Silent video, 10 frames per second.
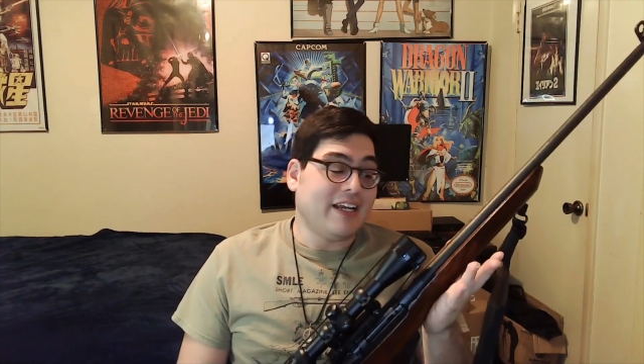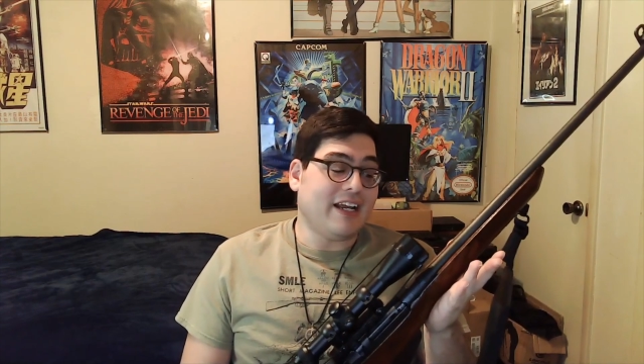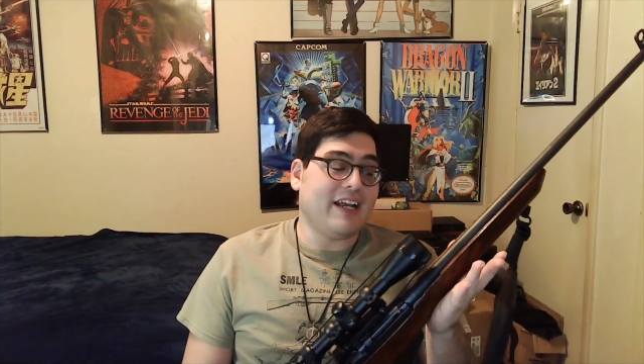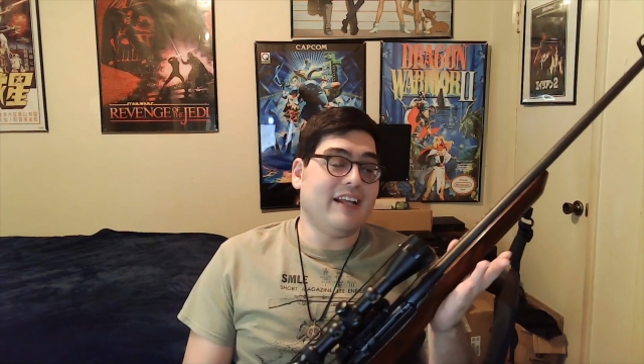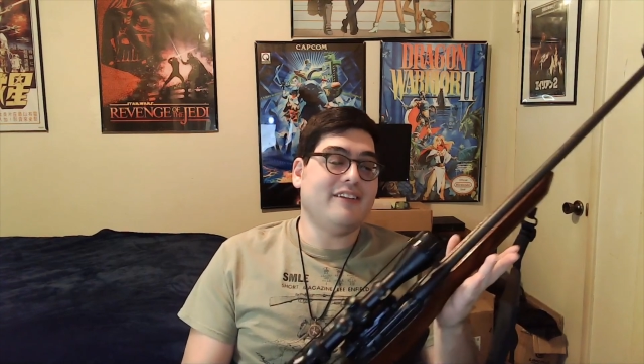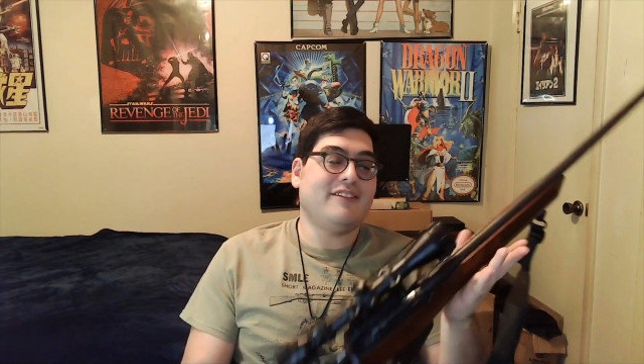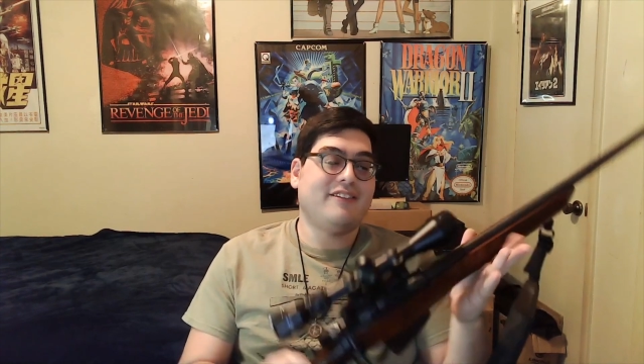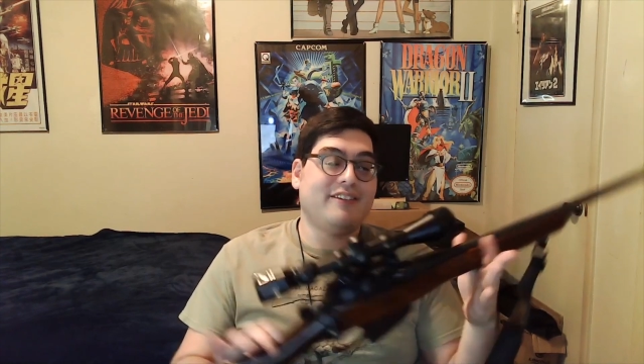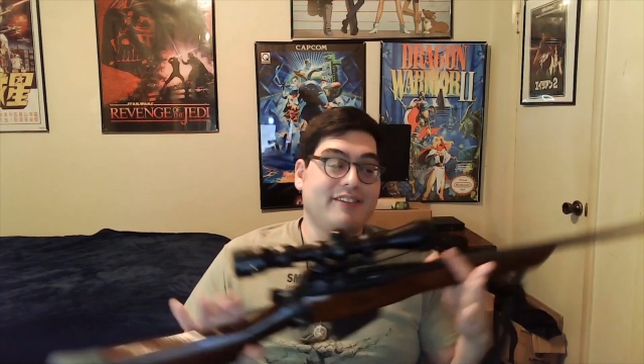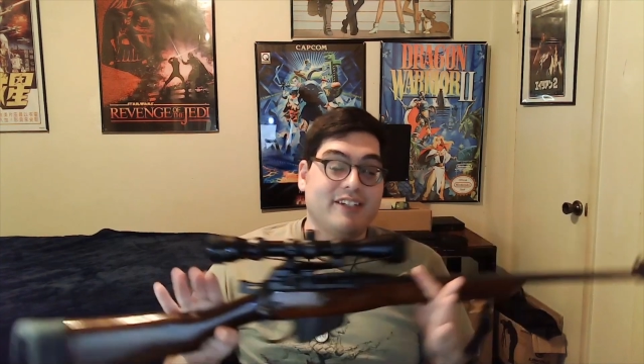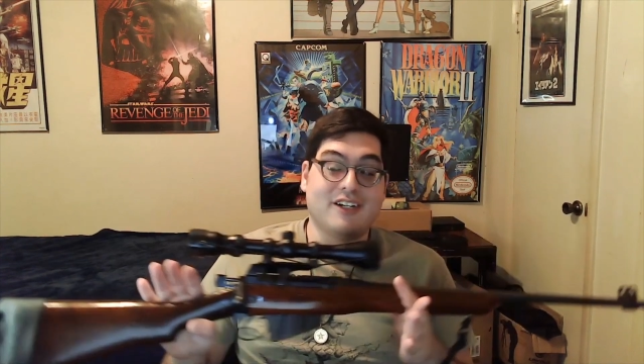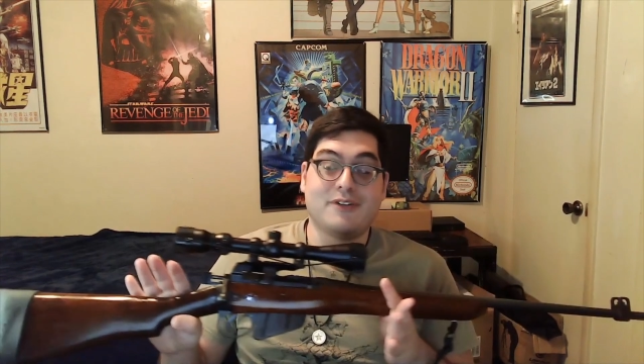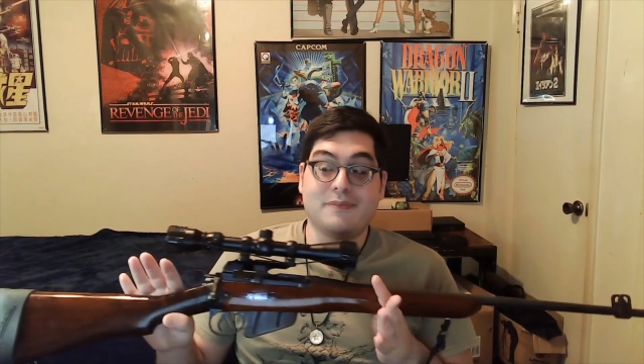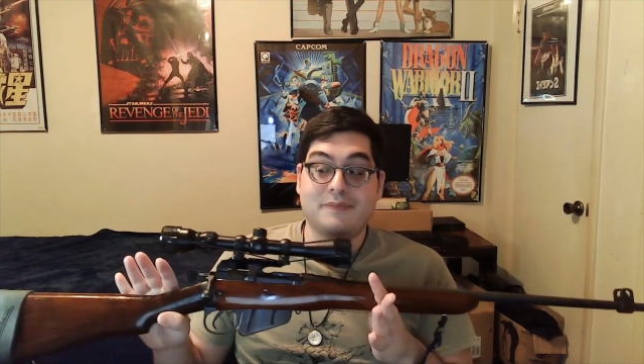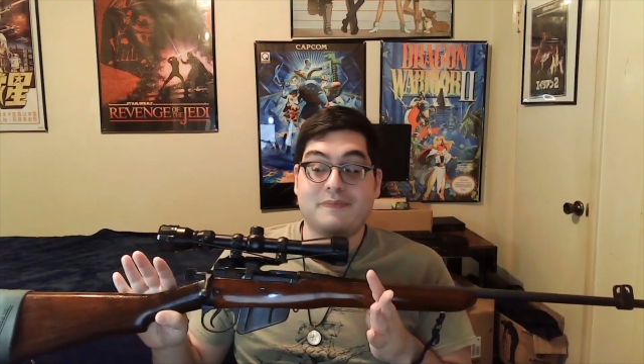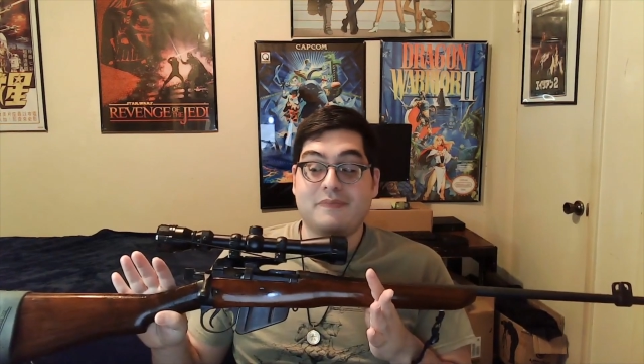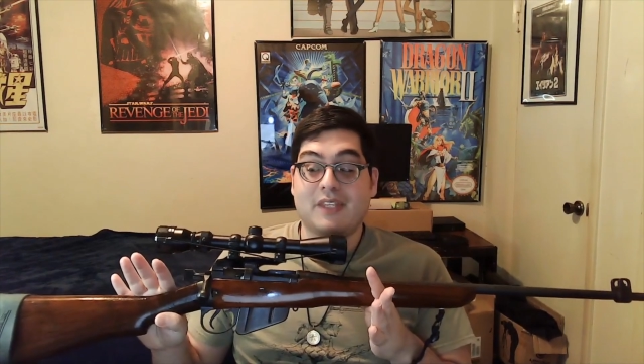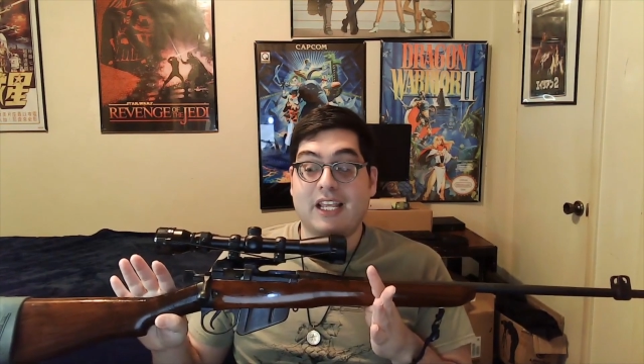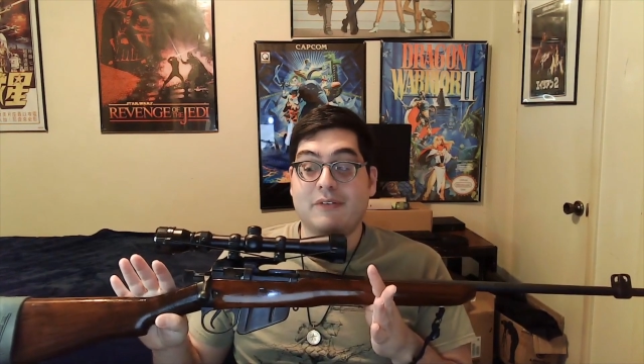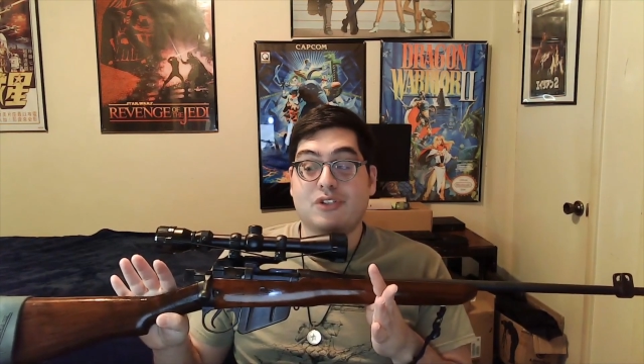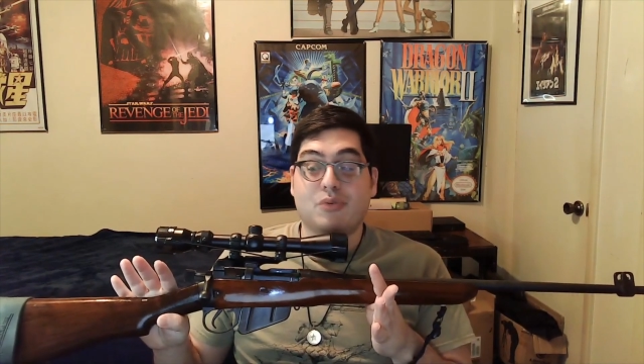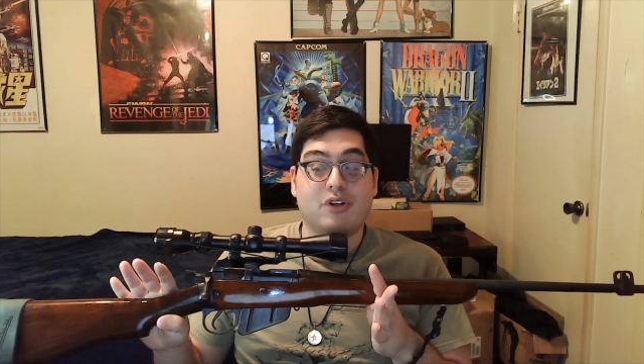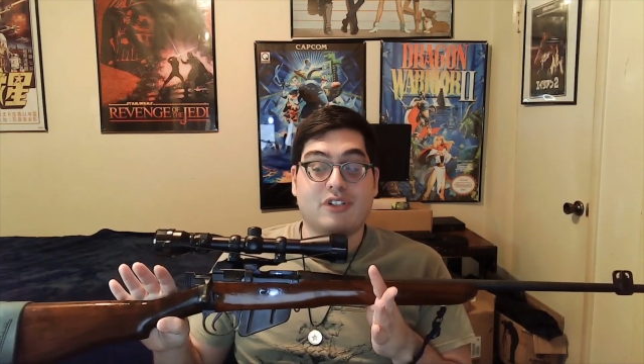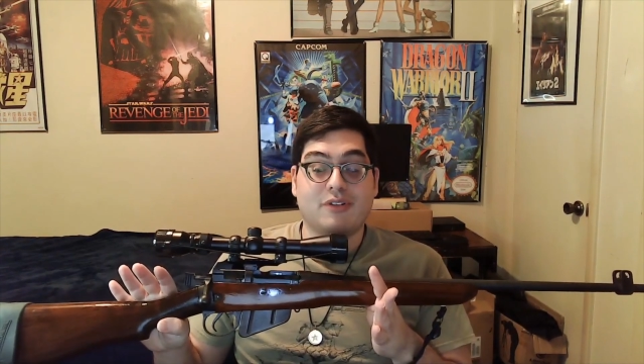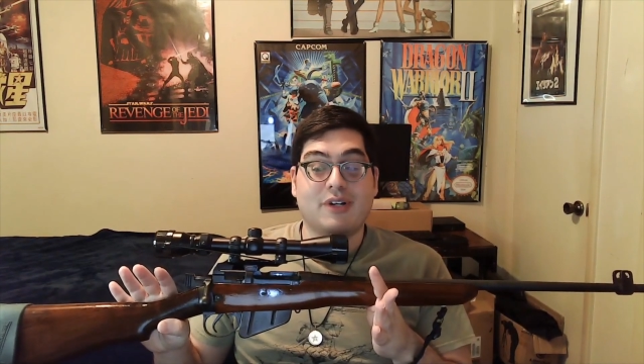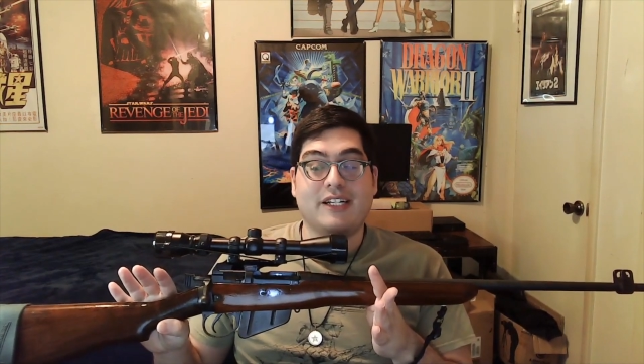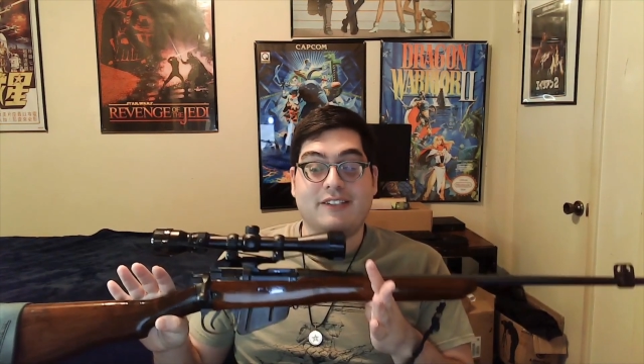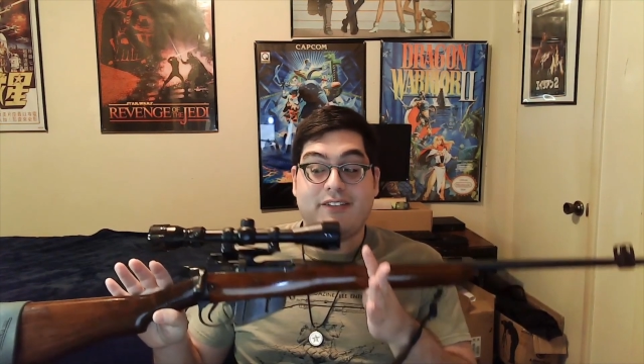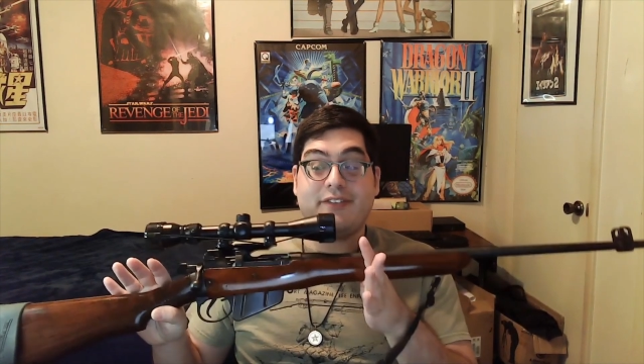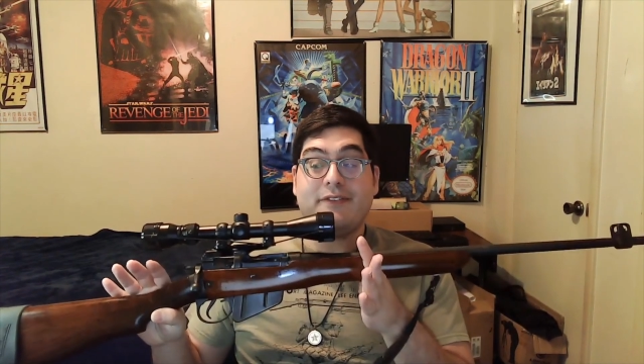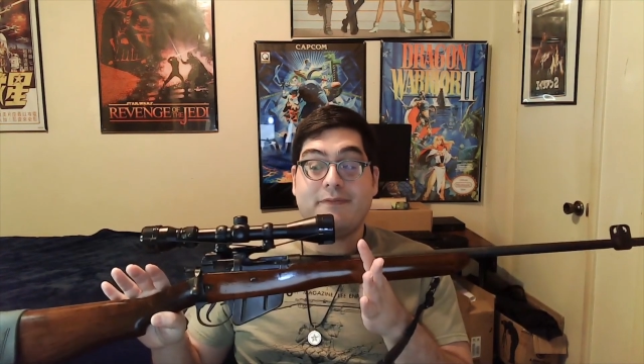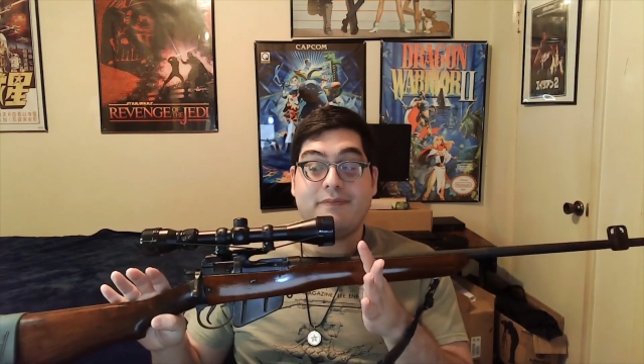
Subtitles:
and, it was worth the wait.